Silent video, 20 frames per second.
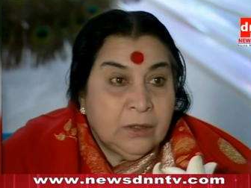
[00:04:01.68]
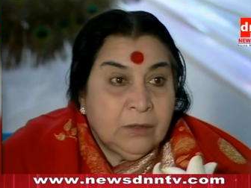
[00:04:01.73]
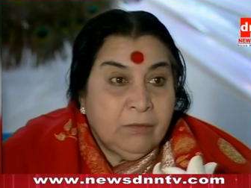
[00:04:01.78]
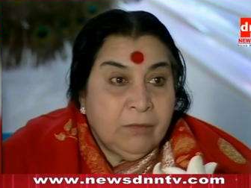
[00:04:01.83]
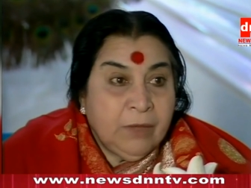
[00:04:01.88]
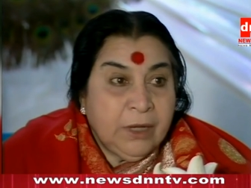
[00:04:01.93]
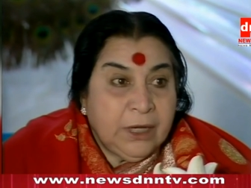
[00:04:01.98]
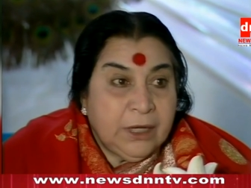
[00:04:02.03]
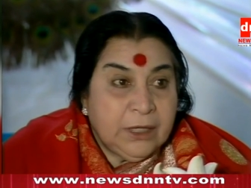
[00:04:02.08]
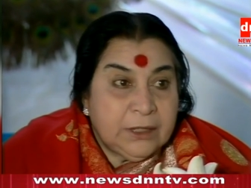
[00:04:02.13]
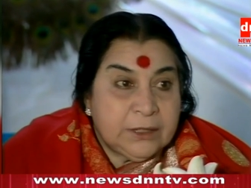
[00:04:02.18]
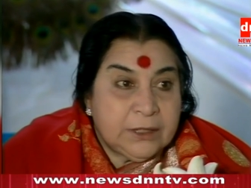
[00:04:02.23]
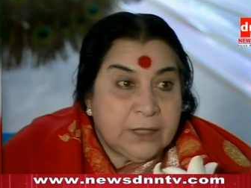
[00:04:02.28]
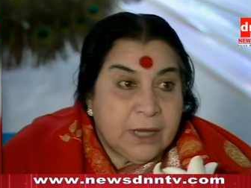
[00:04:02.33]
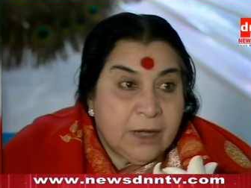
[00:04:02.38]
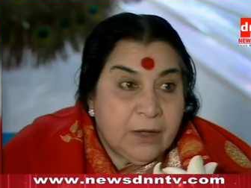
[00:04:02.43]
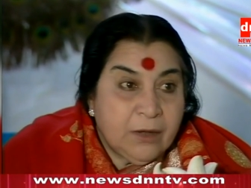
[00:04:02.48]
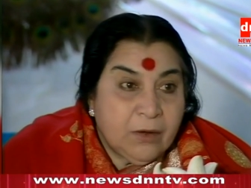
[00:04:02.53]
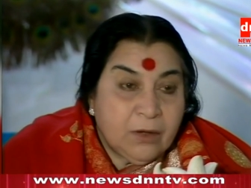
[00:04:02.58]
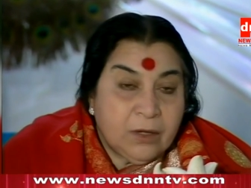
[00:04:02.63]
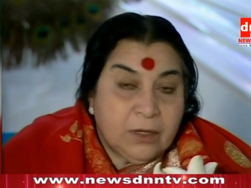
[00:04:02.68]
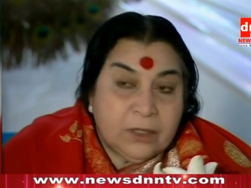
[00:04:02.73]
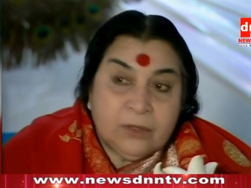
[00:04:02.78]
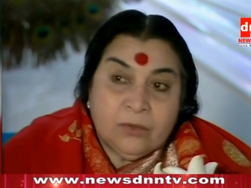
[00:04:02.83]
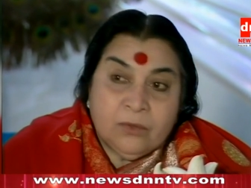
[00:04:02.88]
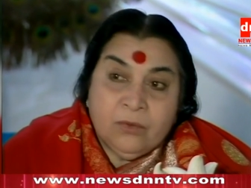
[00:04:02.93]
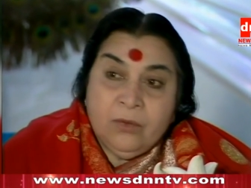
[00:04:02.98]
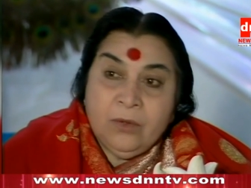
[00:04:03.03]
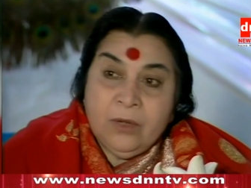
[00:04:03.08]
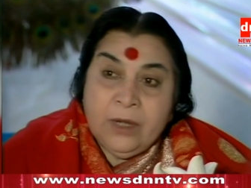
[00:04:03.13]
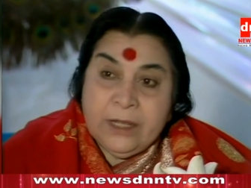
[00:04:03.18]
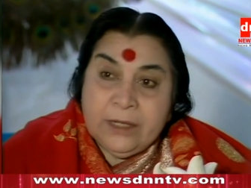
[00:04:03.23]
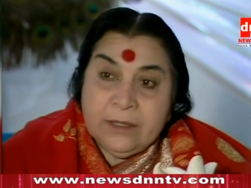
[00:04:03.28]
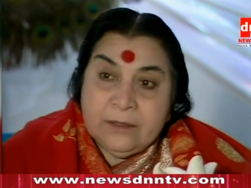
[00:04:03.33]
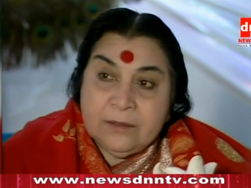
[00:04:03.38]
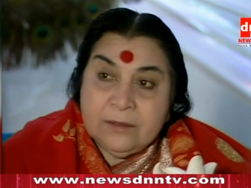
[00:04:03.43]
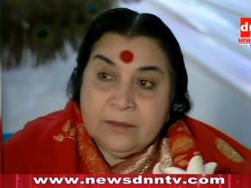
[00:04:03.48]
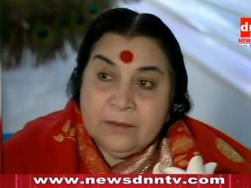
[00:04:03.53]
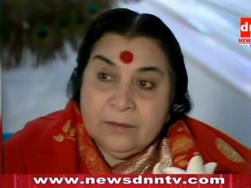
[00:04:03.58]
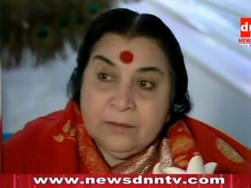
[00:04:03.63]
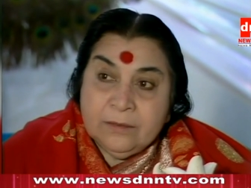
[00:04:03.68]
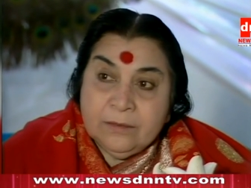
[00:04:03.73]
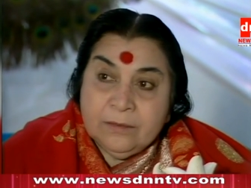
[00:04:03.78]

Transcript: make it stand on its own legs.